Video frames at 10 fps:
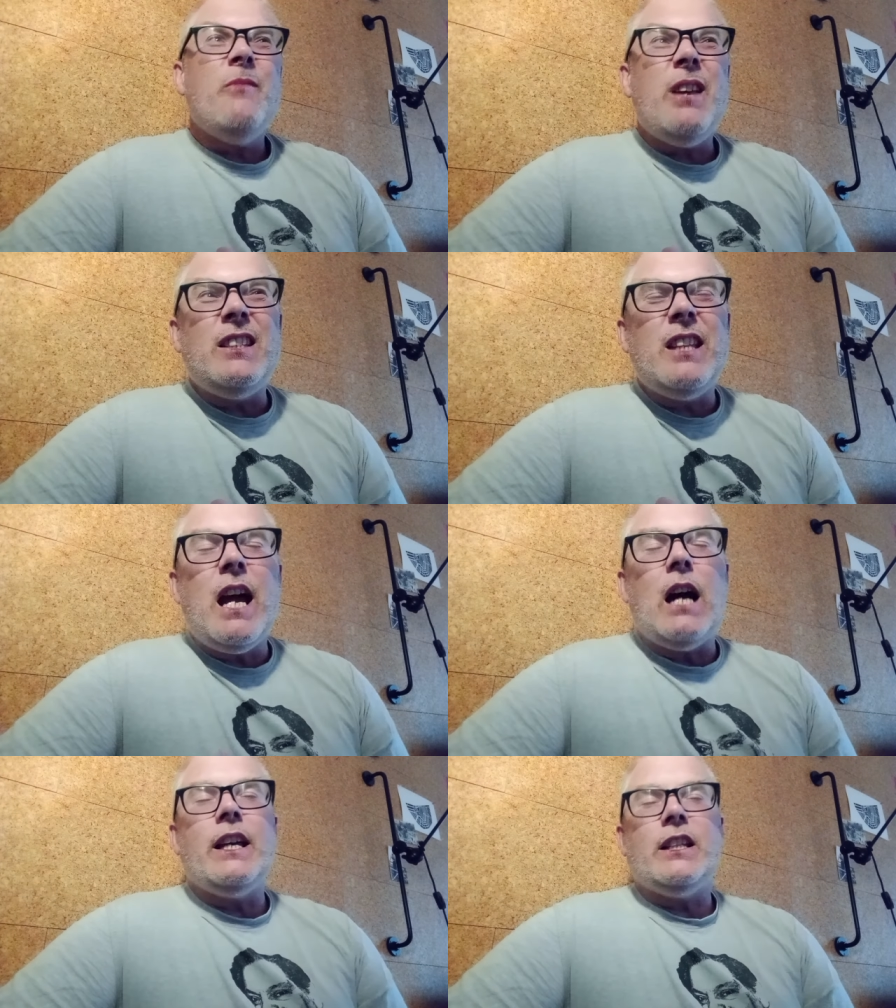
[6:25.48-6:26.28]
he's the
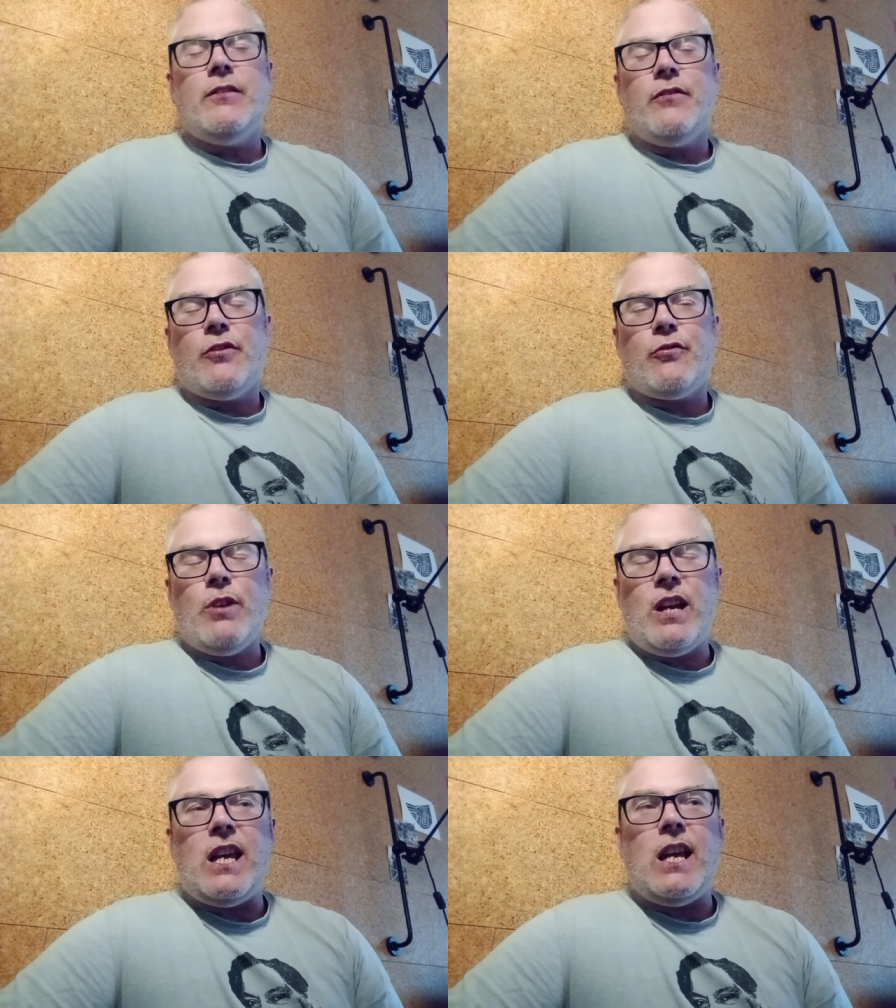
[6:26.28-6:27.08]
youngest of the
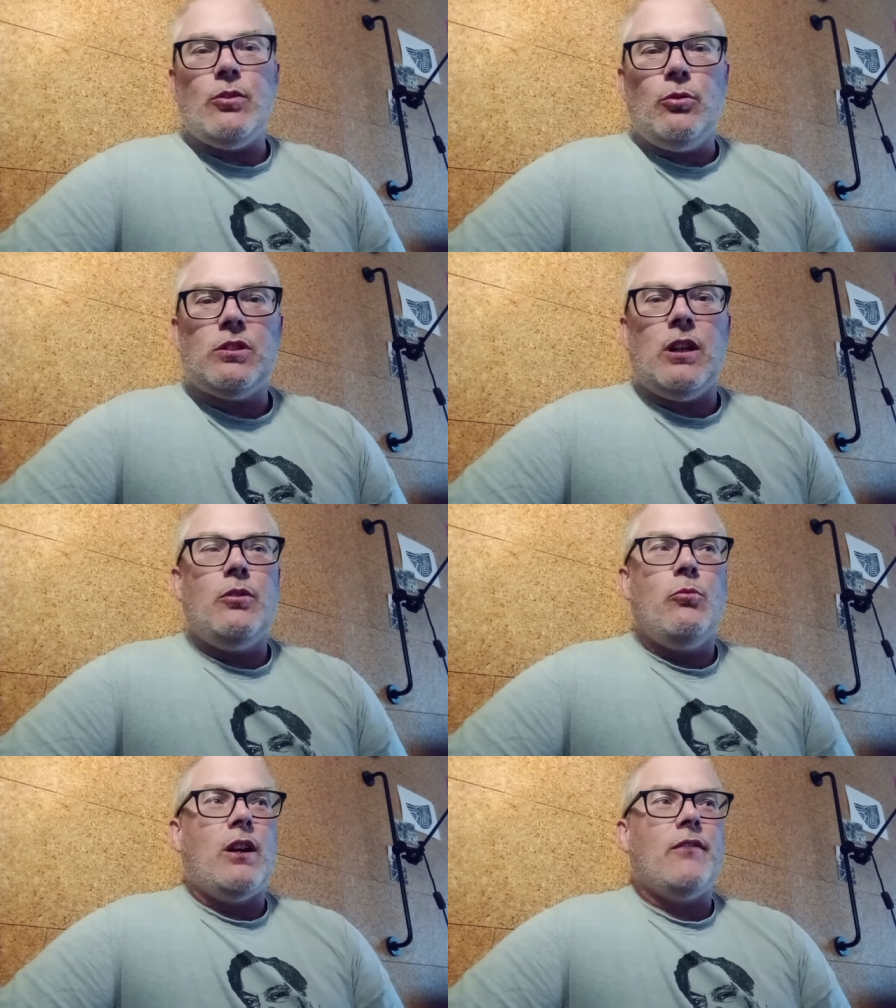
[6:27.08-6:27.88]
three. He's also the
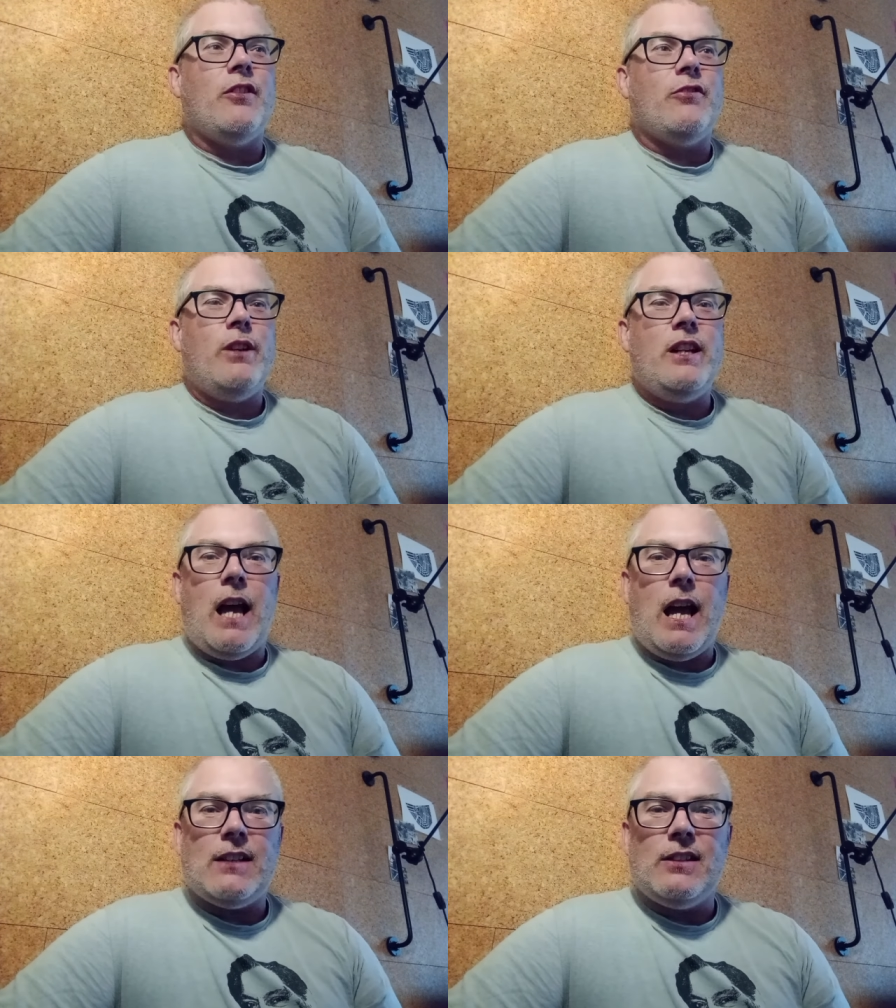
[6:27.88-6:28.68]
one of the three that
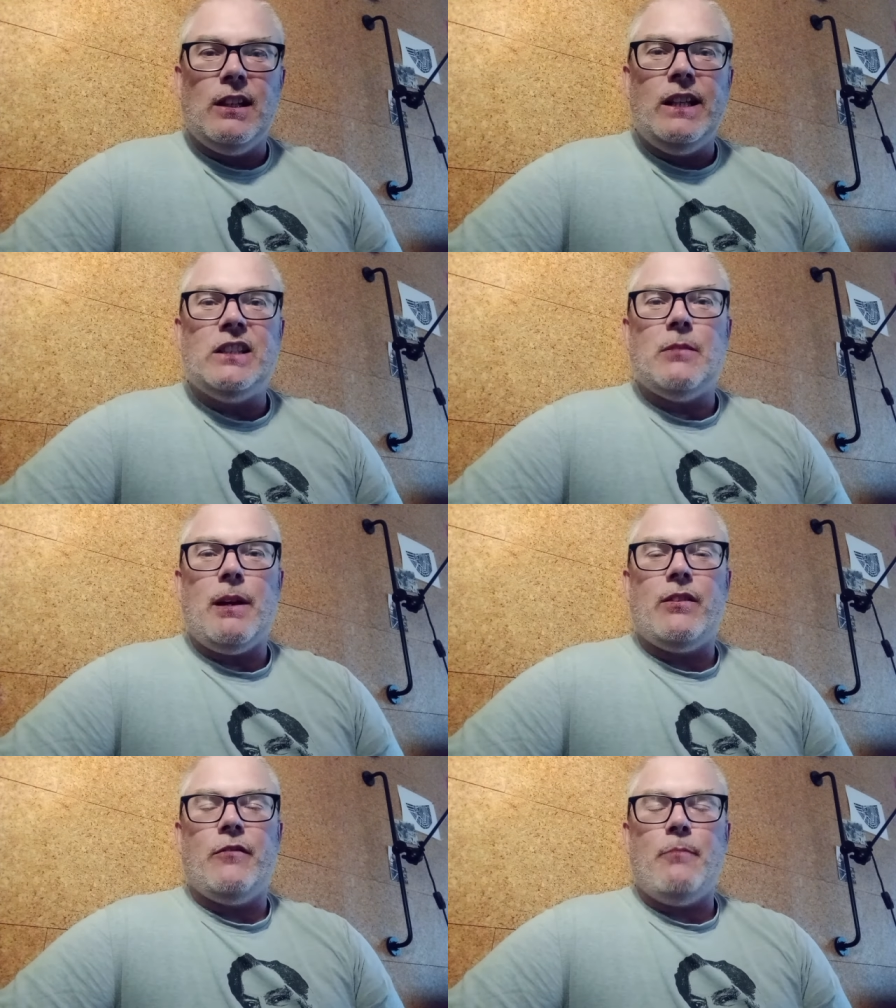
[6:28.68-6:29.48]
has the least
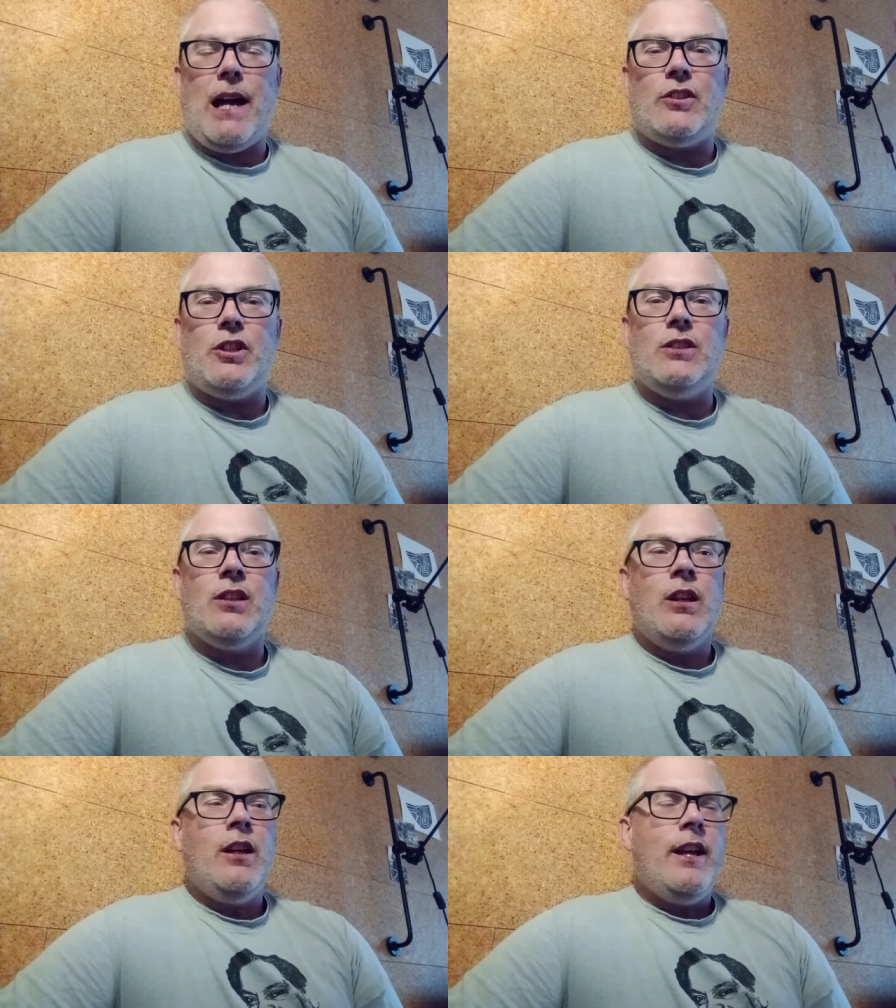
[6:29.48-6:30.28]
amount of matches
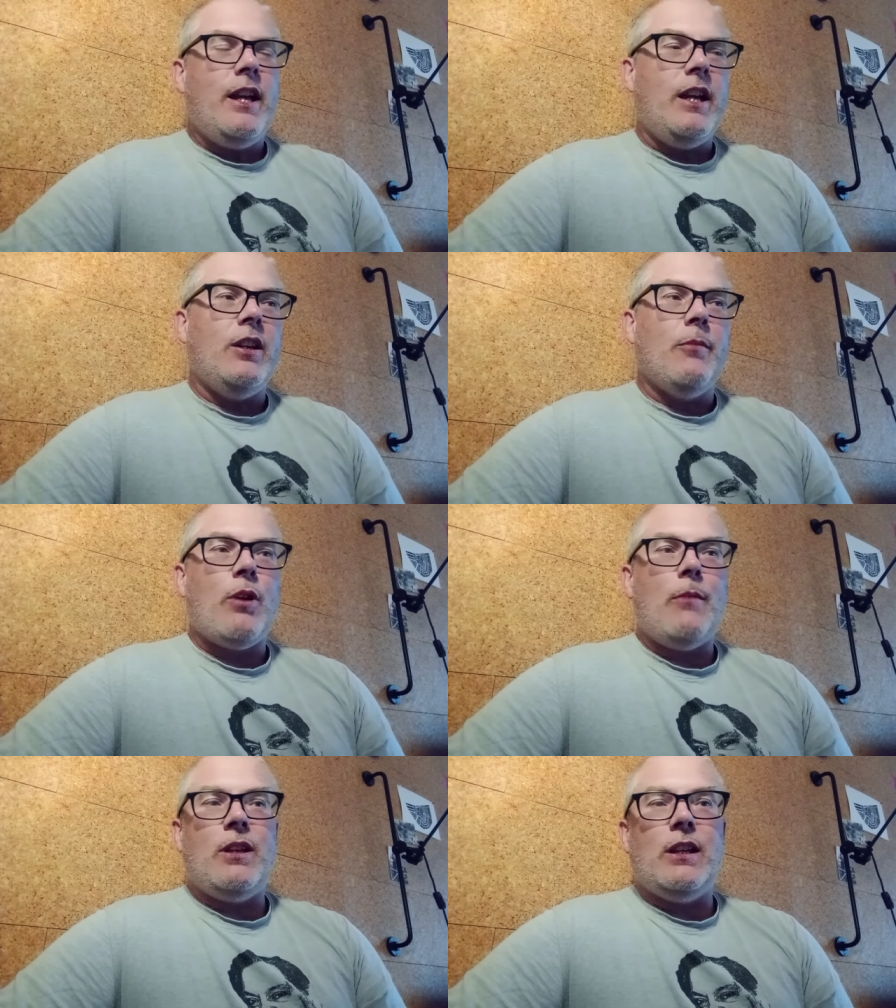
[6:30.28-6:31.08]
in the
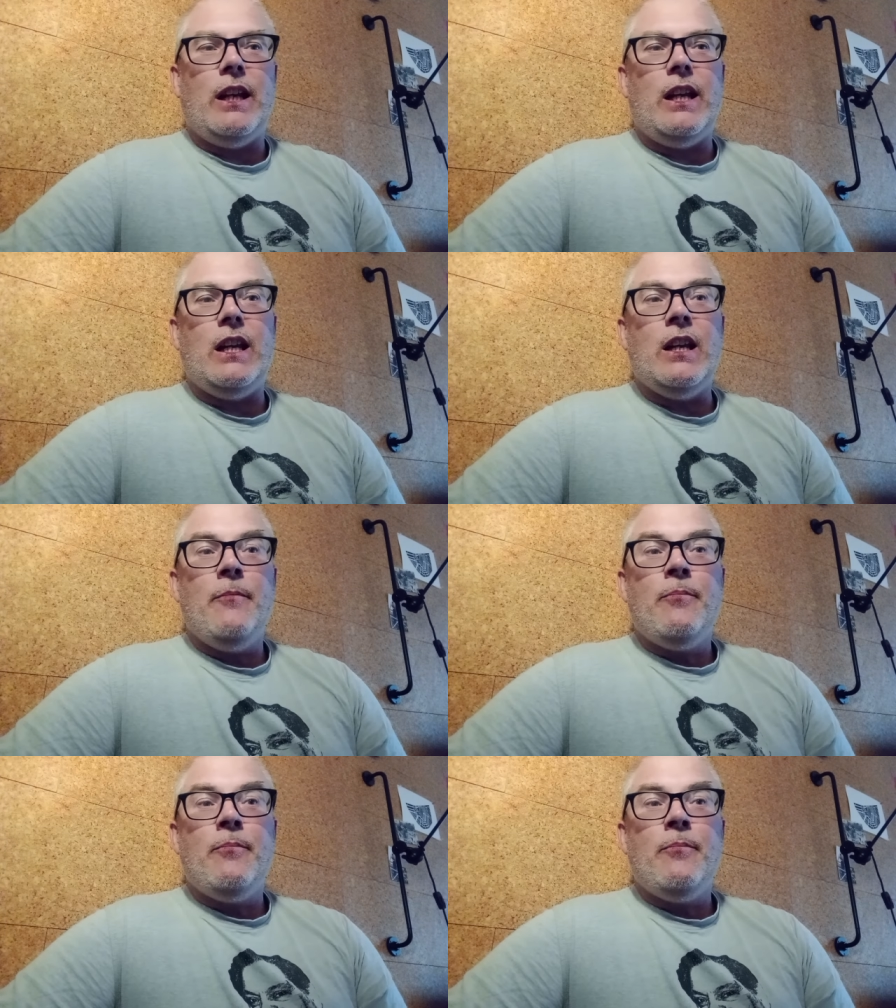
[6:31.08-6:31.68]
Premier League.